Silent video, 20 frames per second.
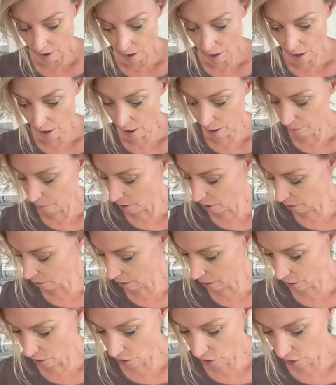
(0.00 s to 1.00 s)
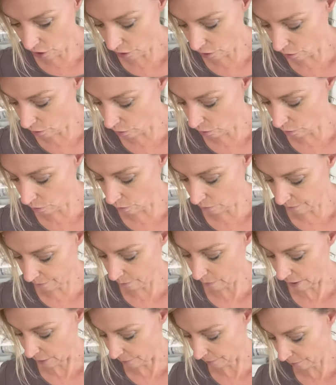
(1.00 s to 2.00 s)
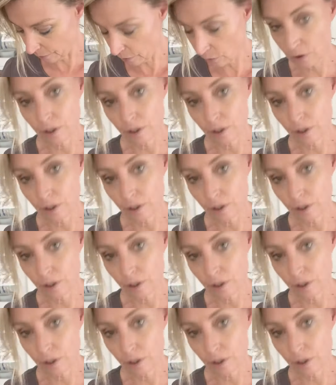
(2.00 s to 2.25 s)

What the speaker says: I'm going to, well, I've got a